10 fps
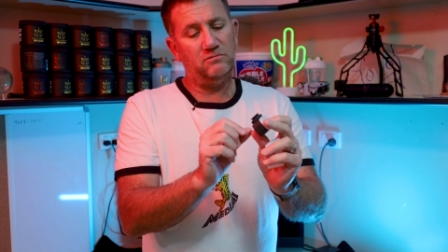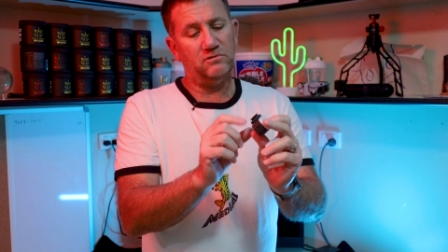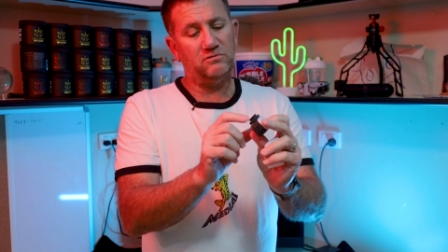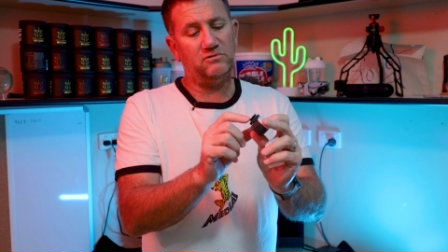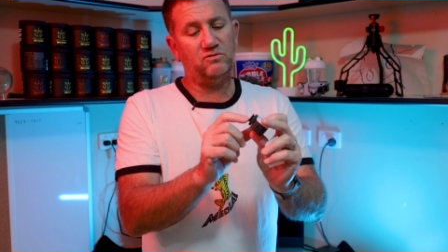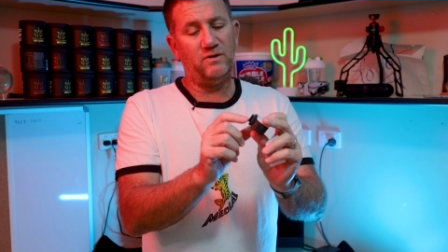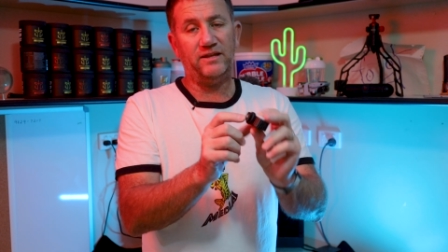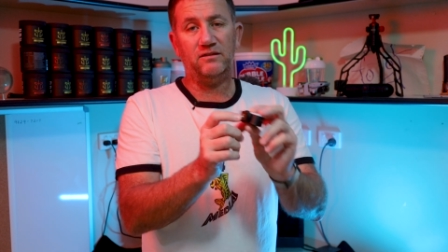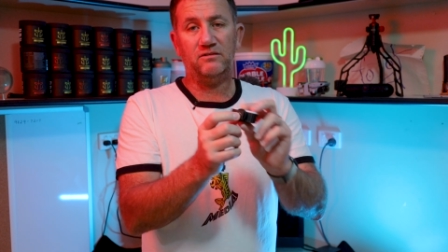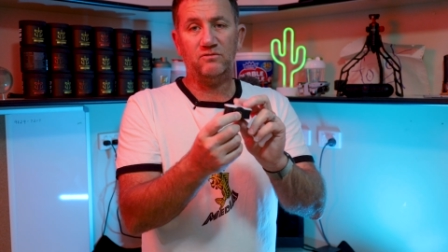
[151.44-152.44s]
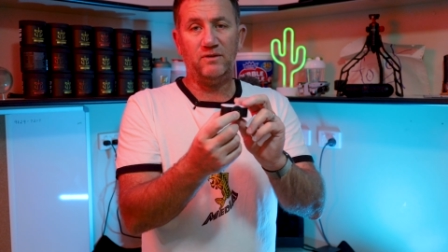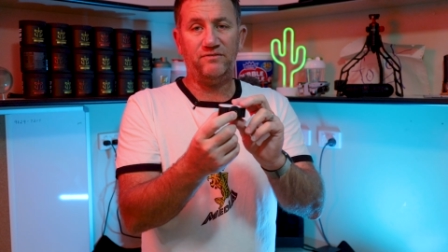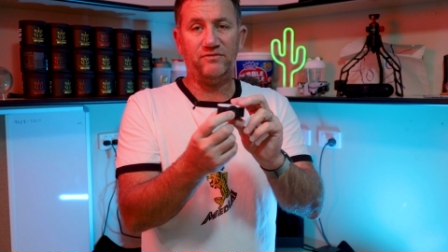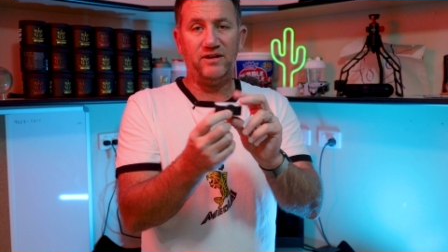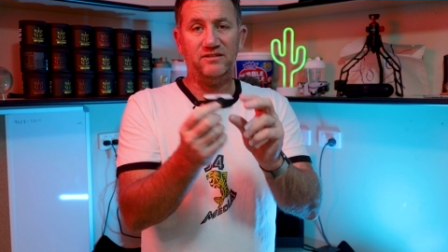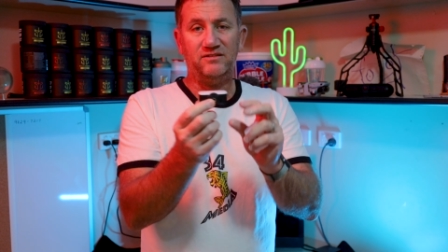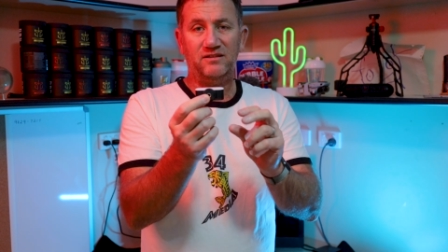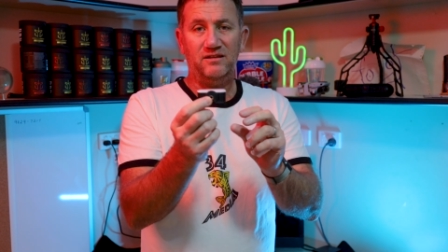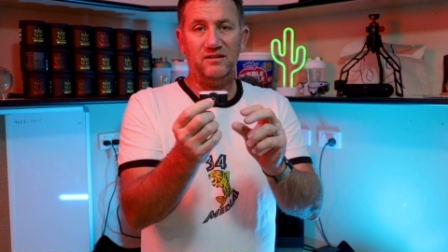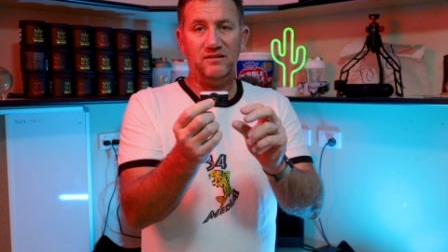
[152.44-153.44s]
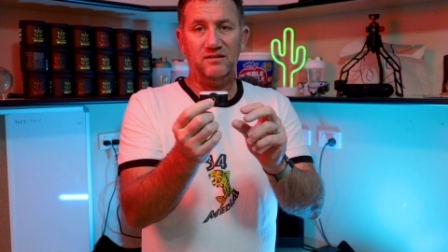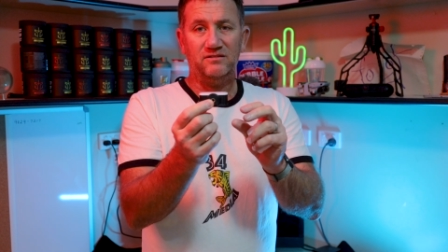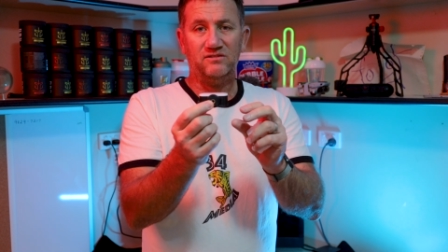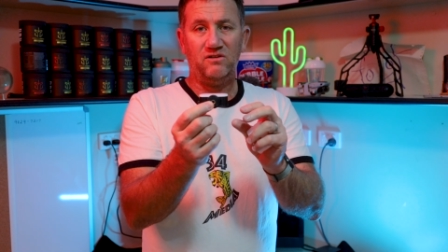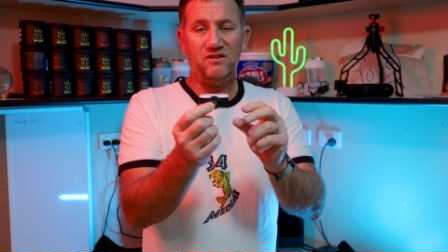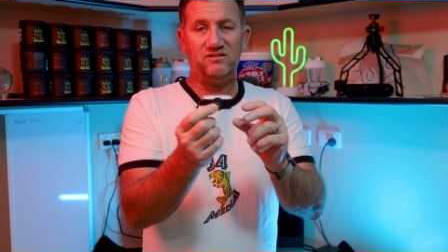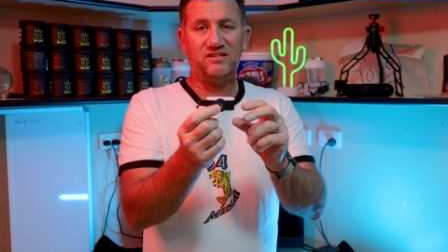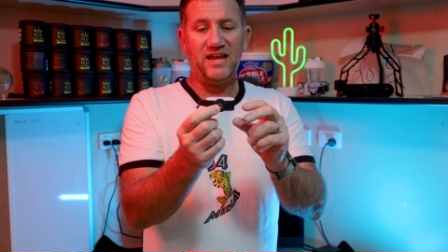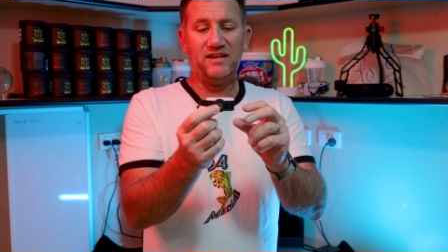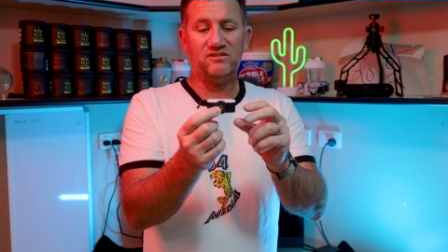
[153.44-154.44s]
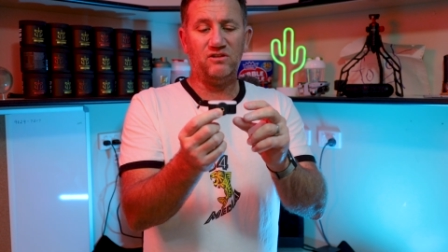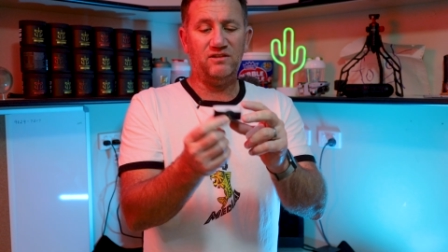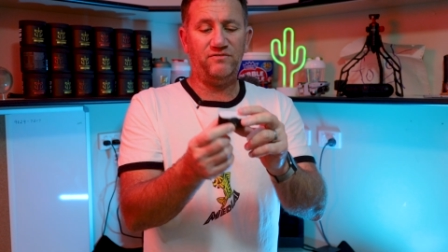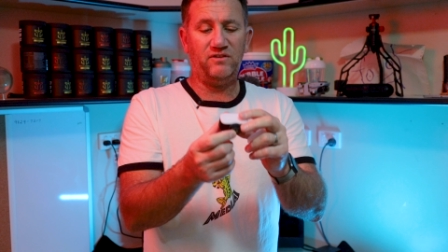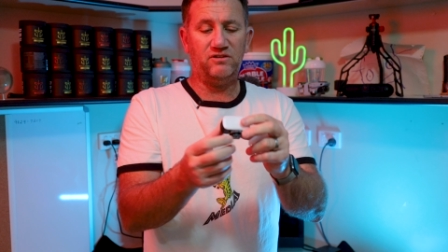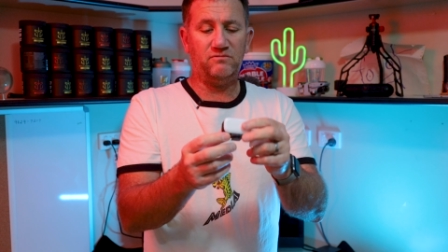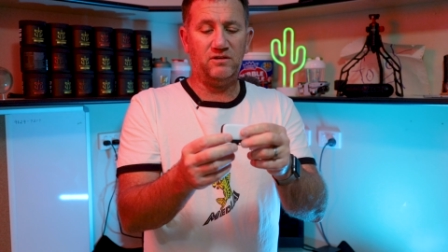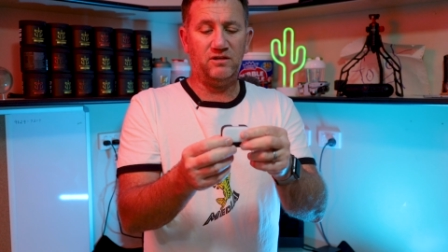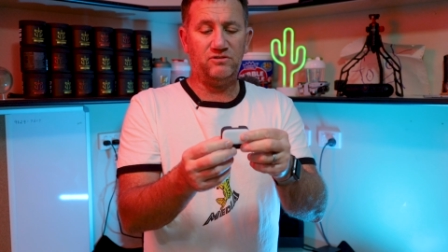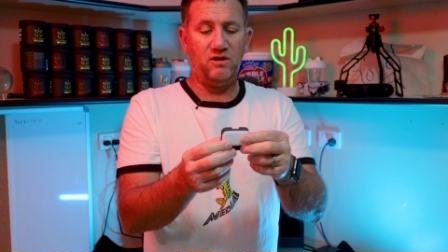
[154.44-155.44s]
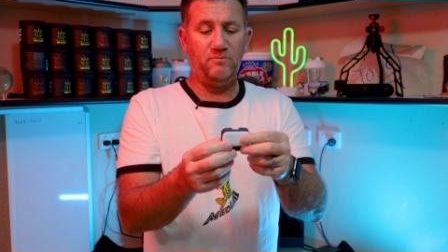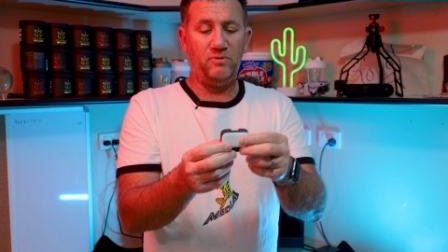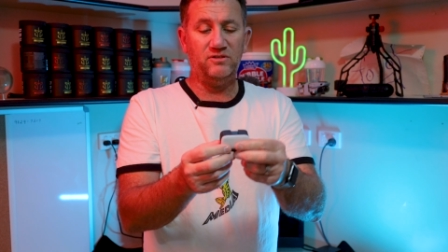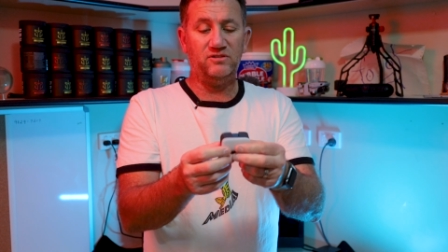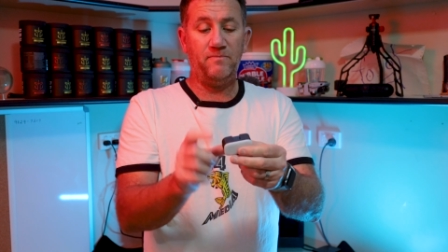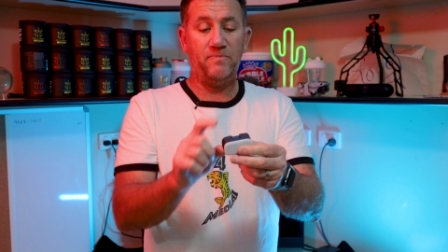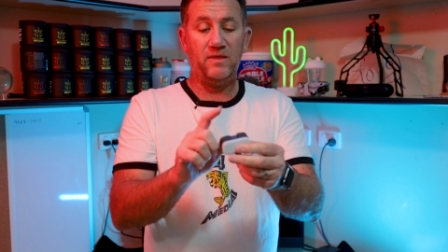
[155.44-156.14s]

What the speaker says: or 20 threads size, standard size for your tripods.